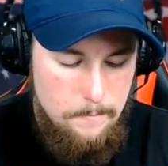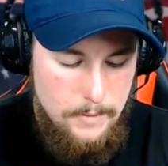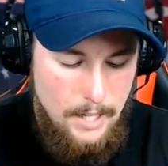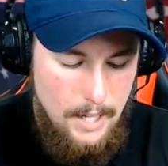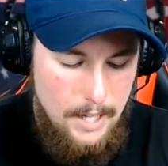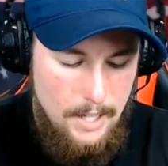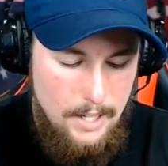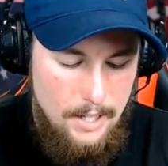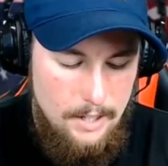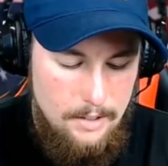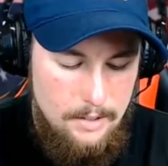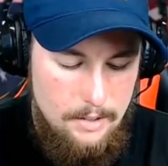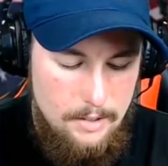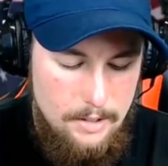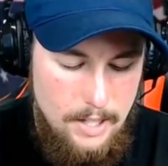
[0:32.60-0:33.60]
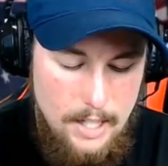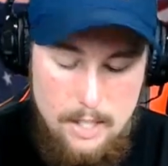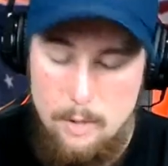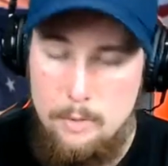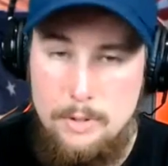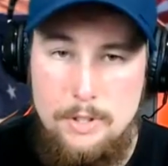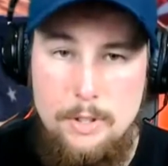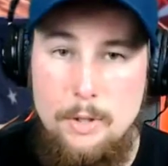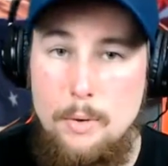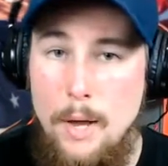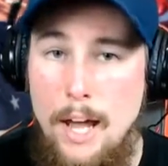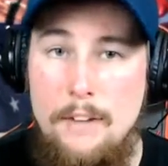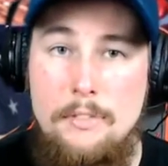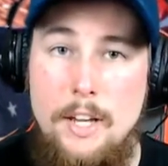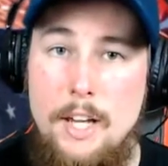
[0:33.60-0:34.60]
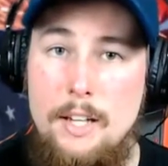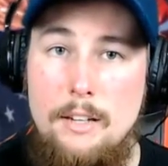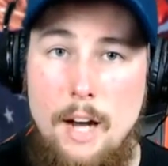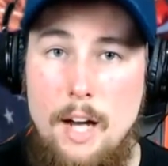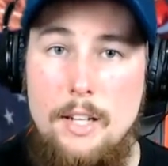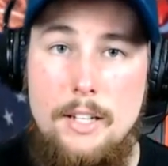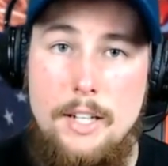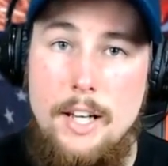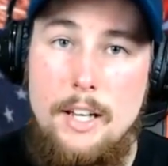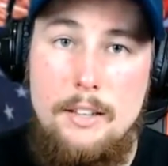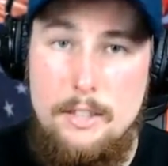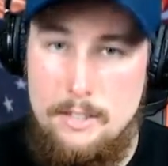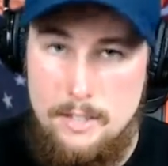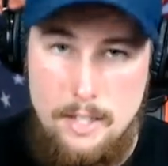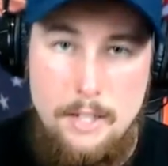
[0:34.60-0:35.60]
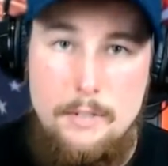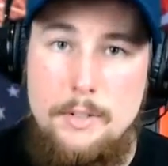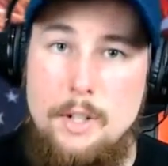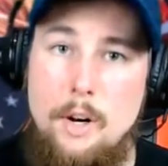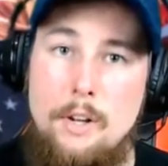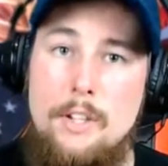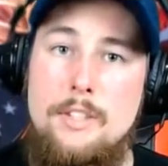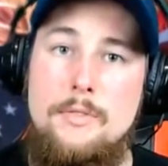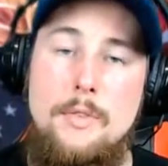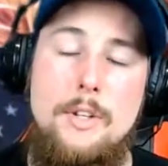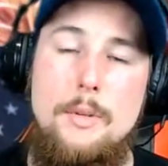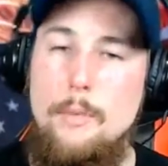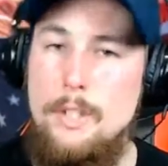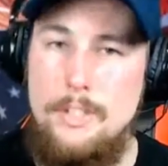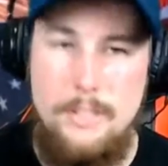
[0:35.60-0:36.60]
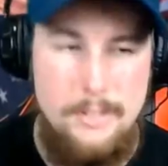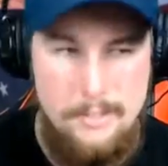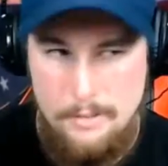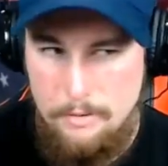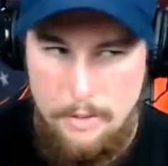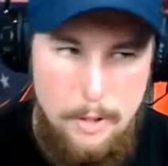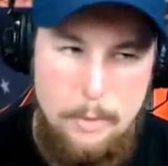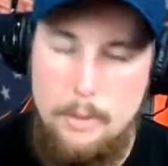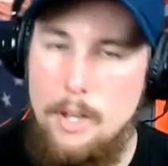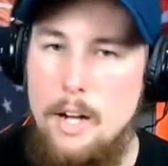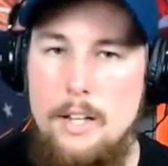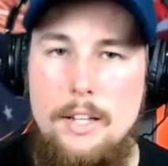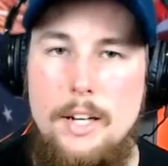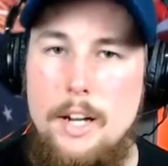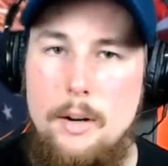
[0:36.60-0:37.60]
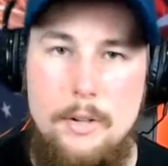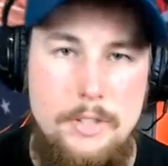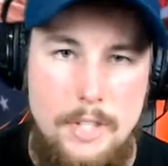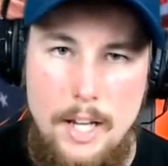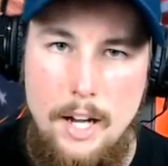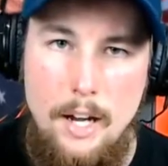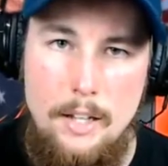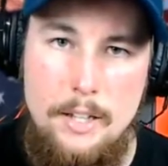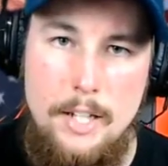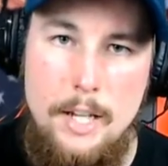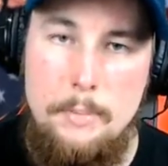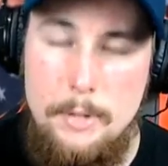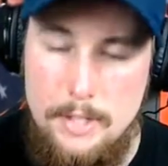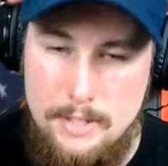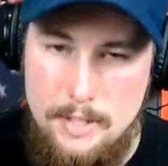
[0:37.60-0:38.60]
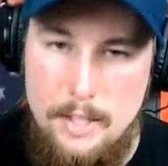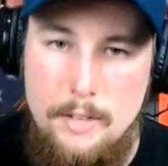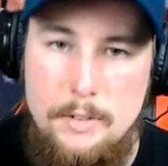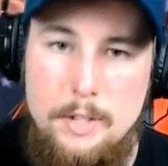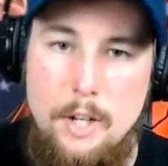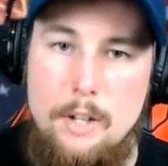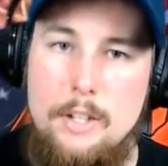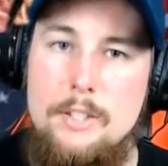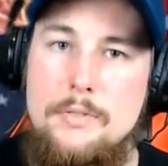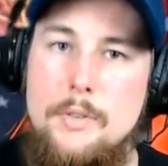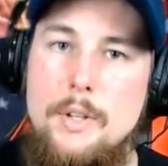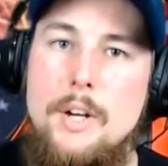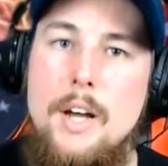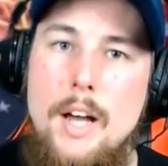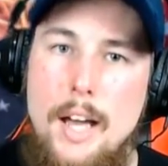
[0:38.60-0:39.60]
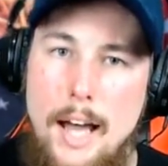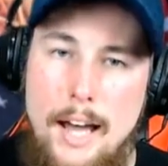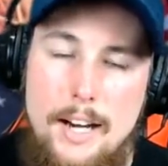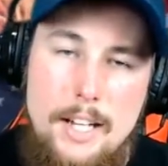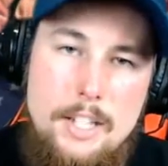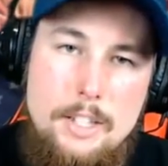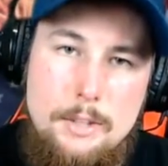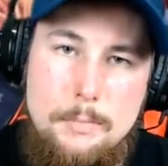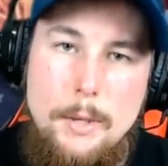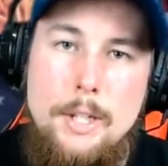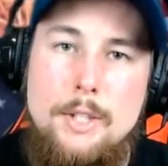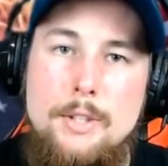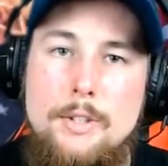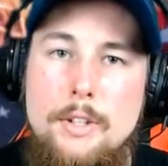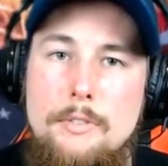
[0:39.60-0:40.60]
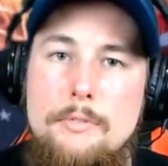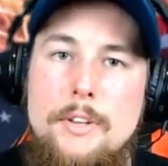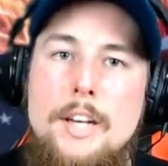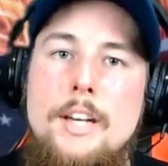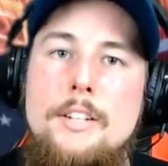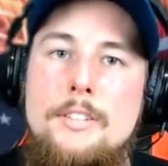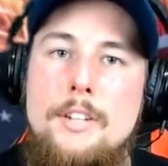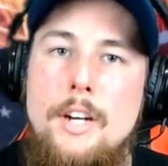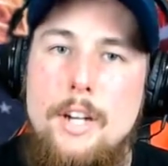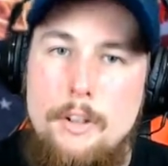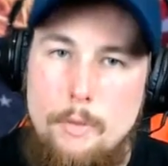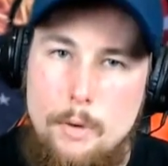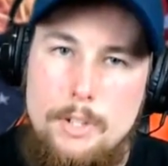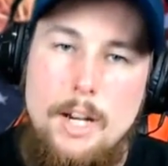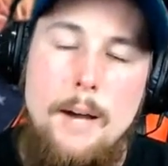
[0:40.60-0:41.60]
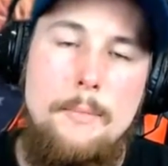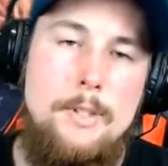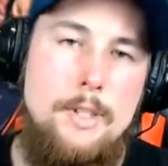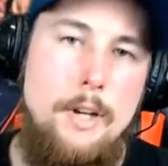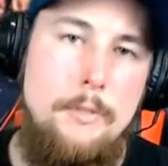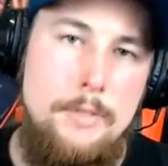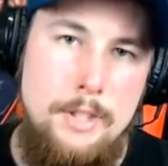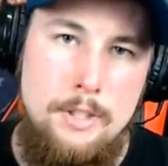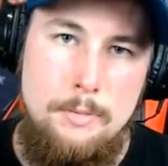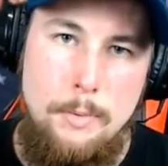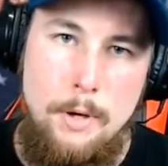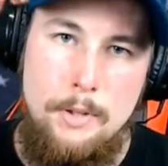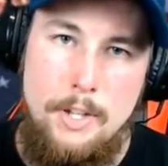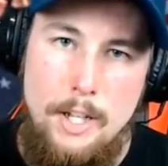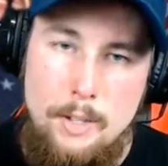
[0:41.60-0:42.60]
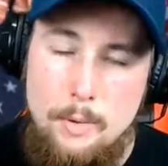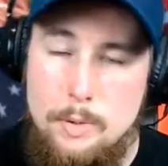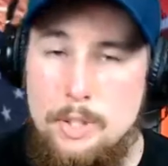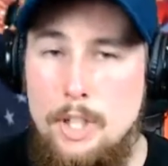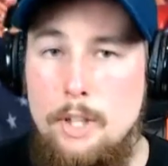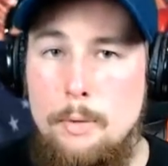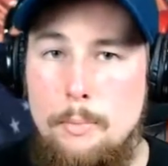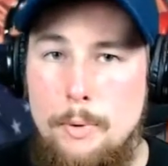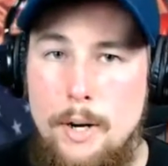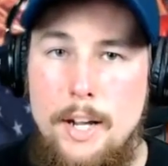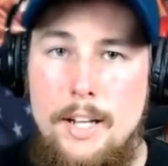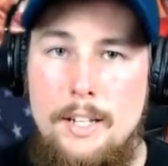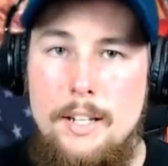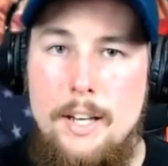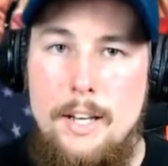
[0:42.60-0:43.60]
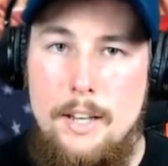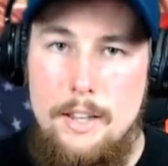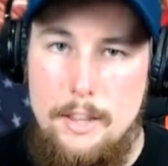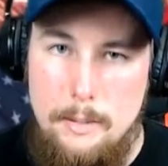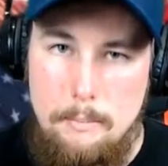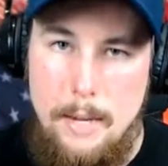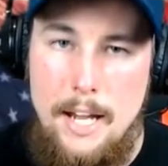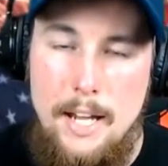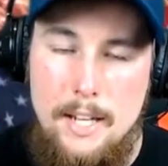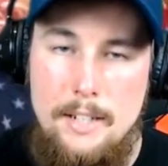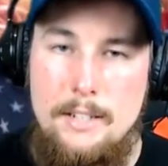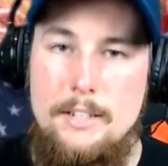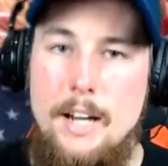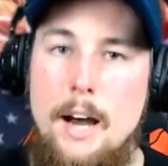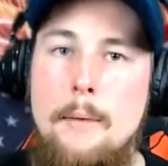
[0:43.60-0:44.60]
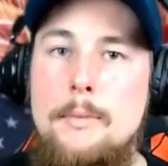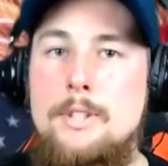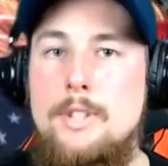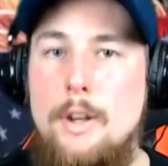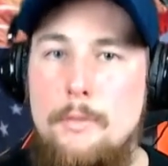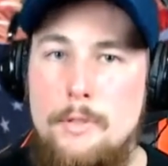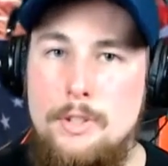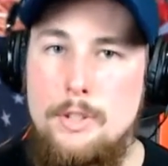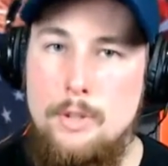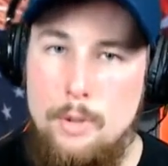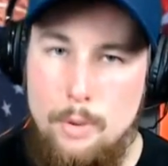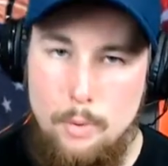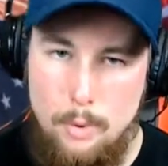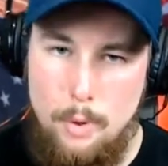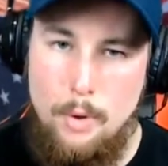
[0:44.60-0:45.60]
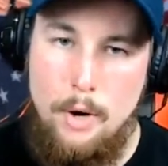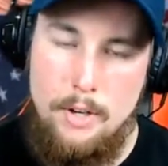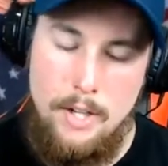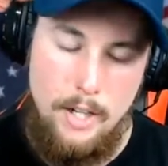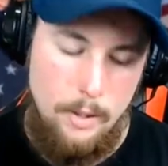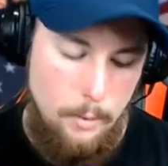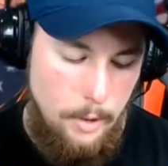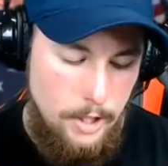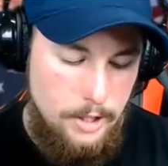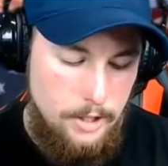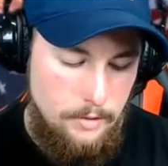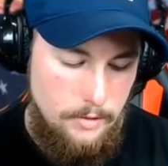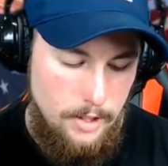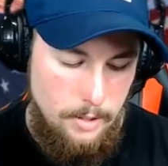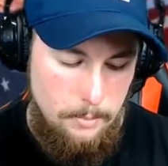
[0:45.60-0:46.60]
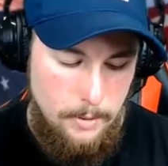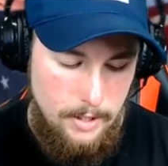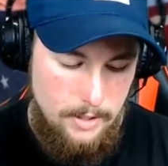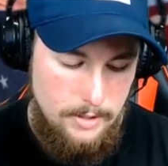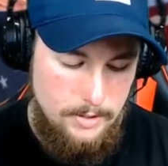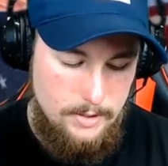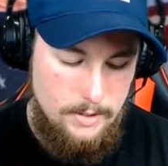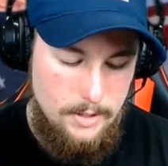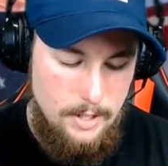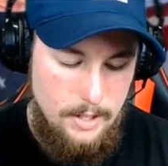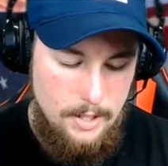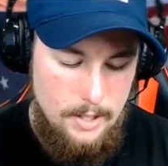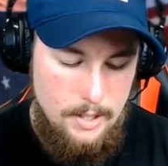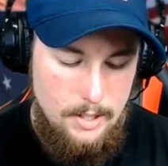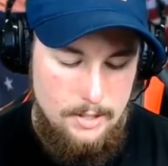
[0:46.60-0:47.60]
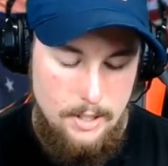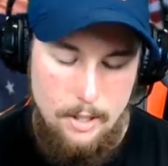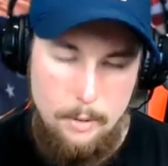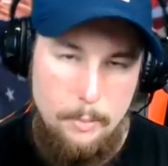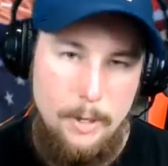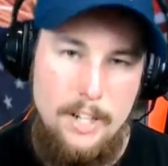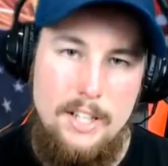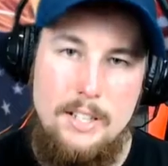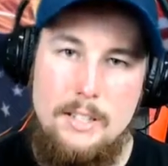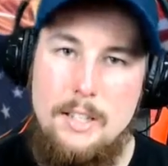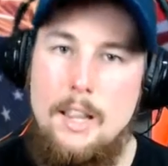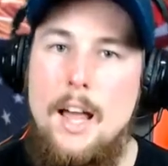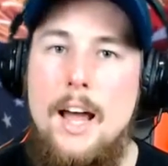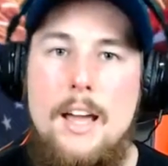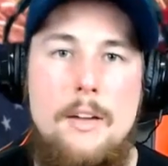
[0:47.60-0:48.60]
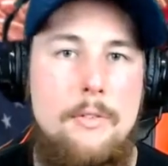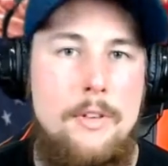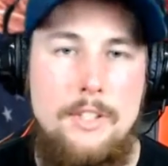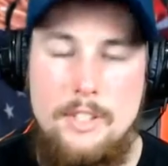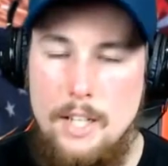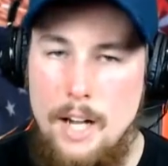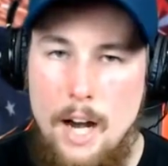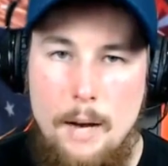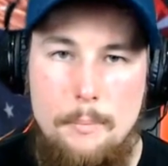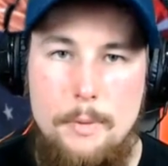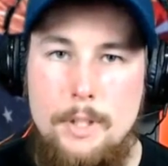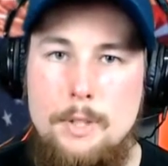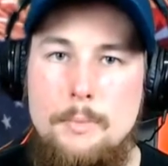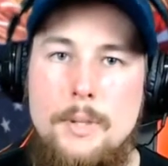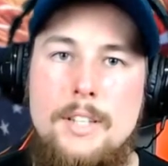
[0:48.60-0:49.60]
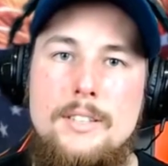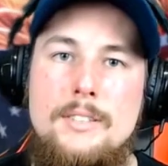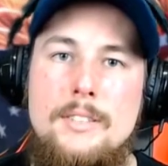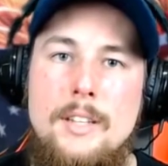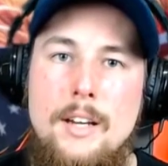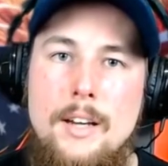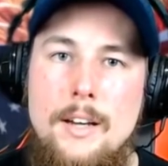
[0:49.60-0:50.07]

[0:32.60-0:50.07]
And they used to have a holiday, the city of Charlottesville. It wasn't a federal holiday or a state holiday, but the city of Charlottesville had a special event for Thomas Jefferson's birthday to celebrate the man, Thomas Jefferson, who wrote our Declaration of Independence, celebrate his life, his accomplishments.